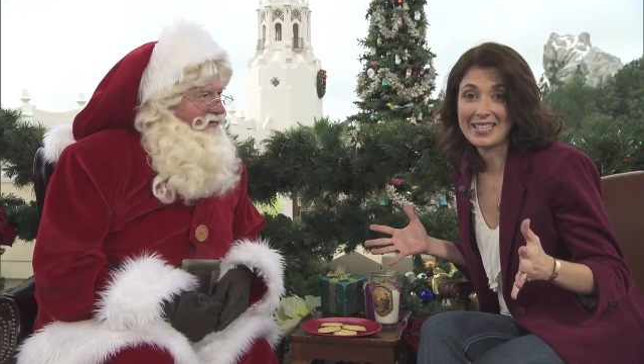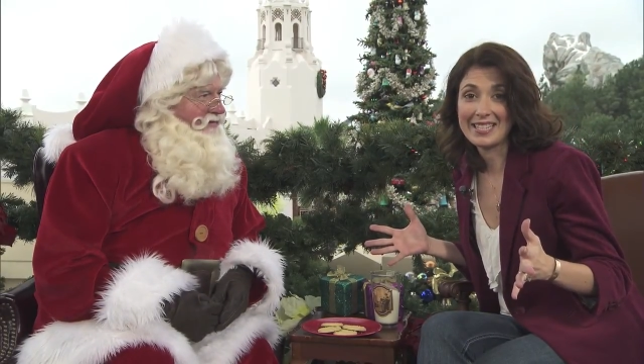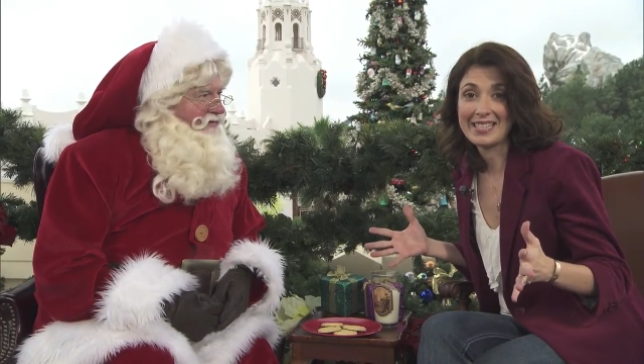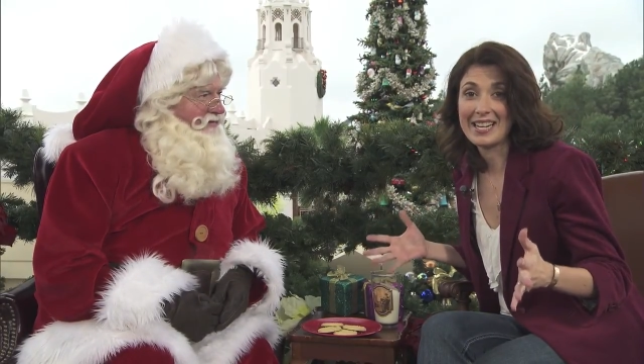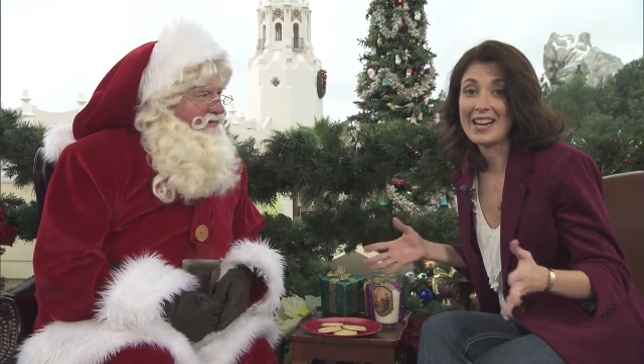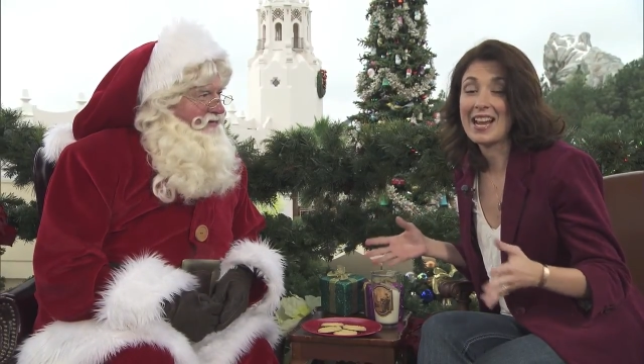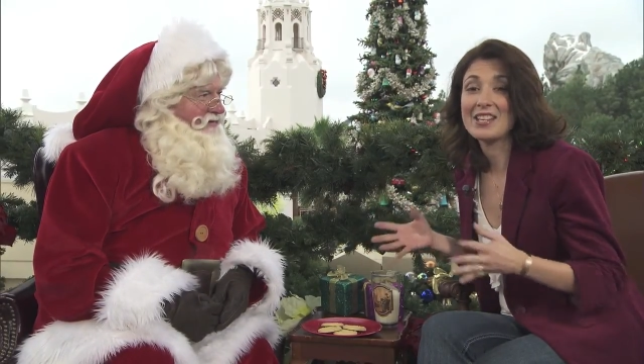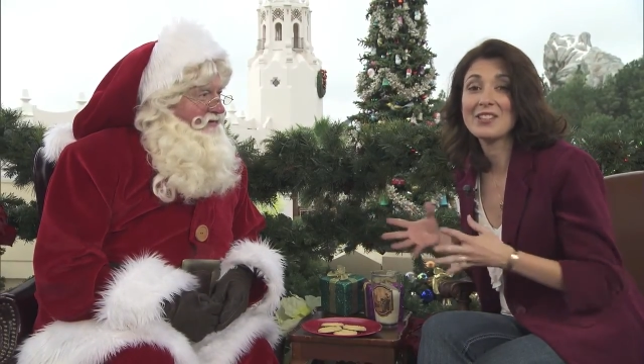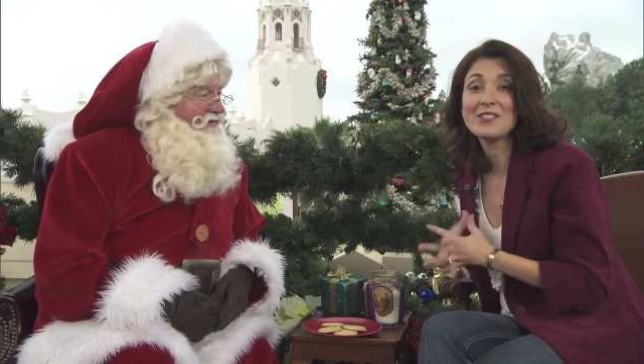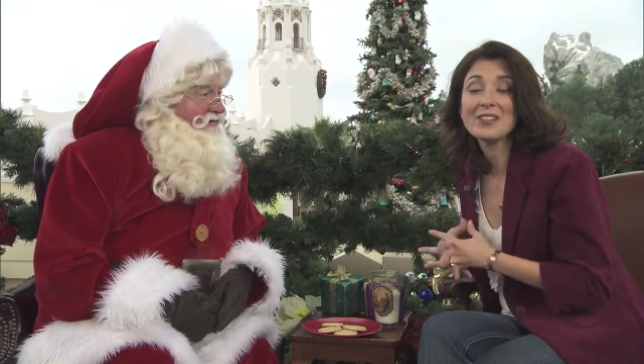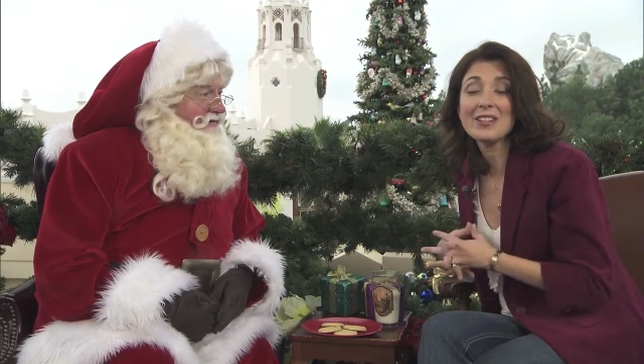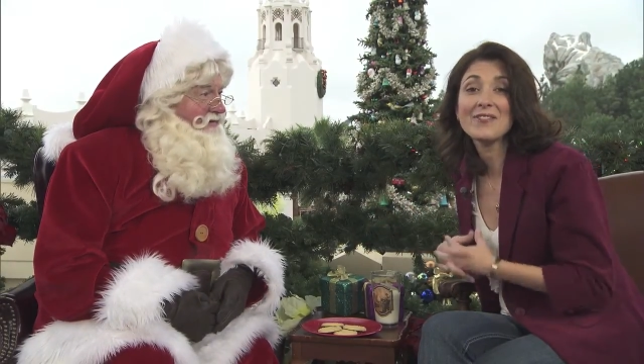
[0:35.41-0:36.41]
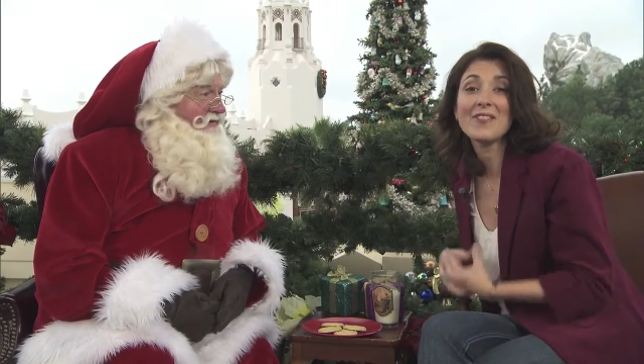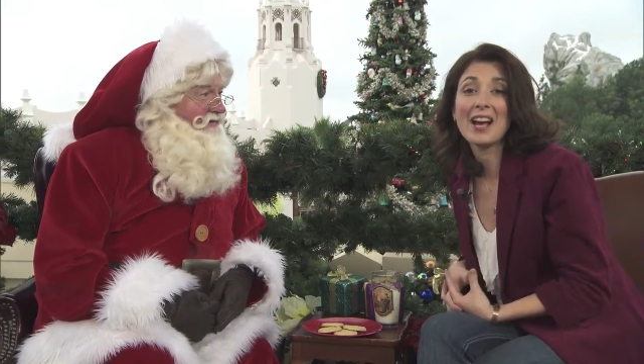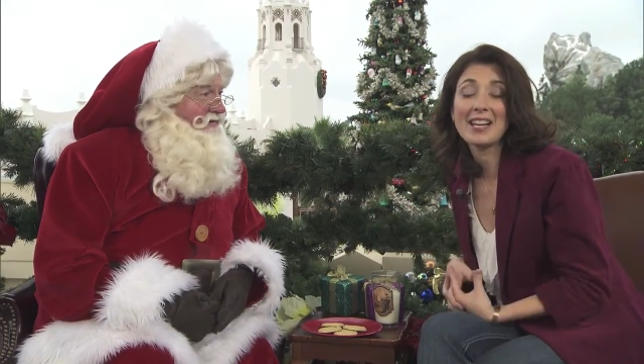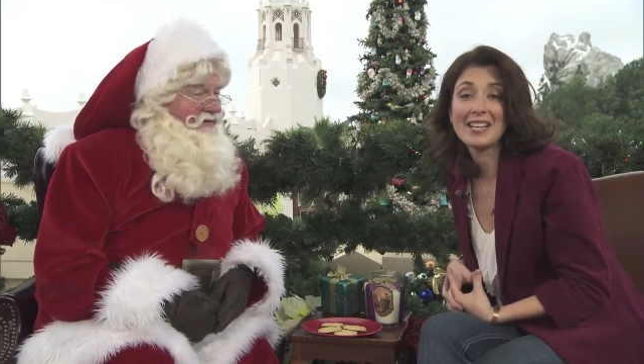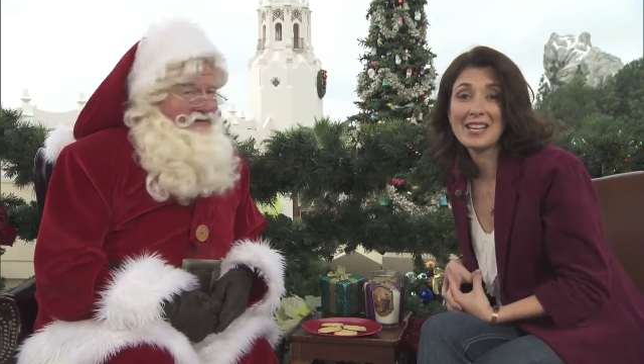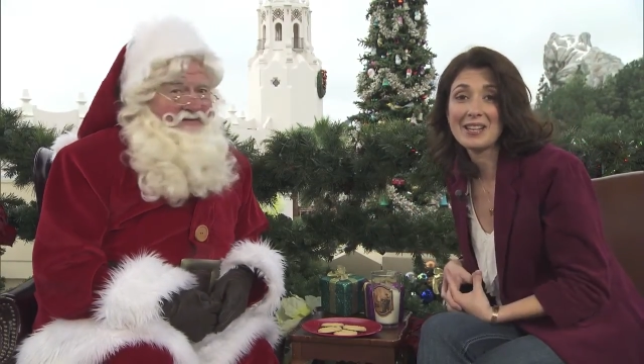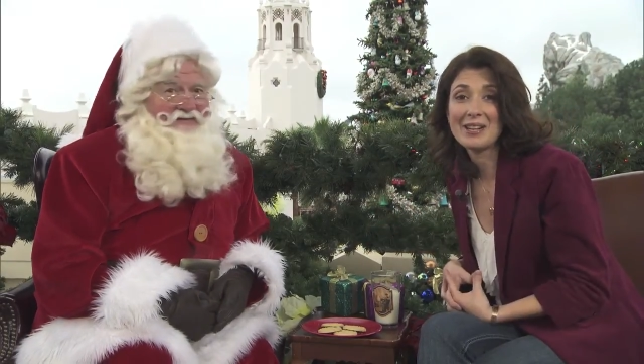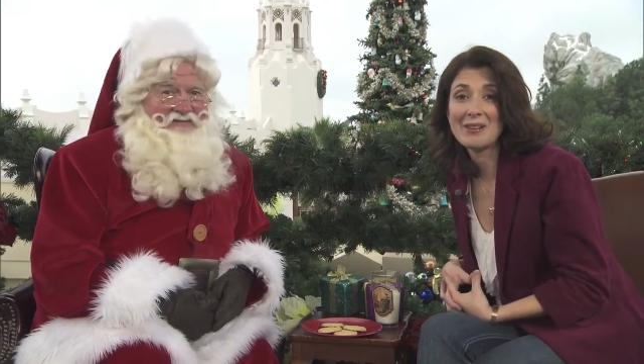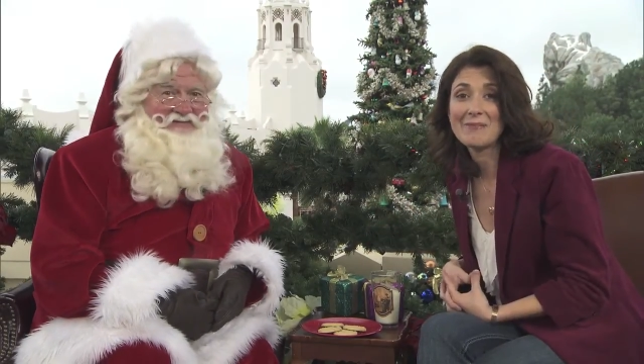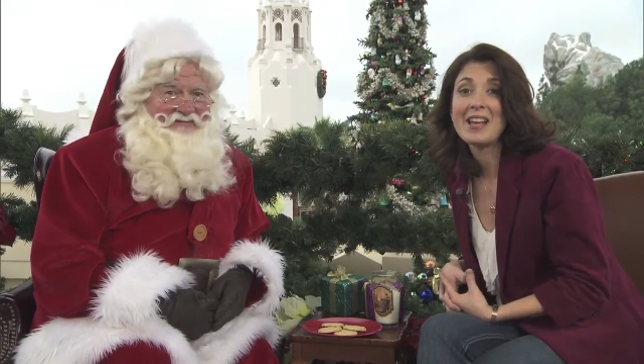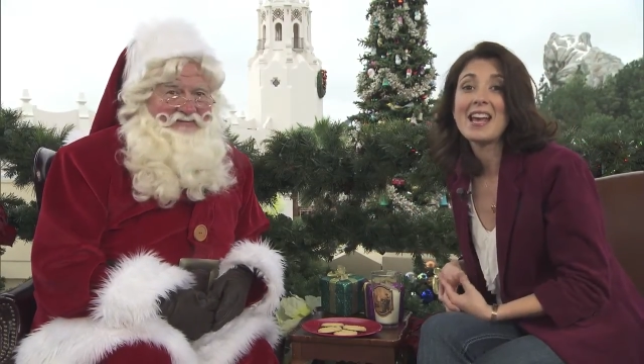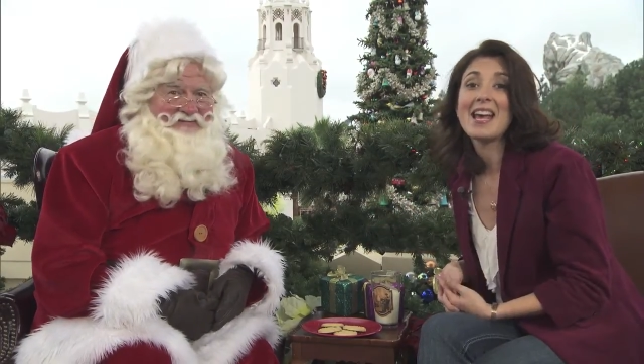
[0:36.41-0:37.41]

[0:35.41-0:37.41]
this year, and you can find him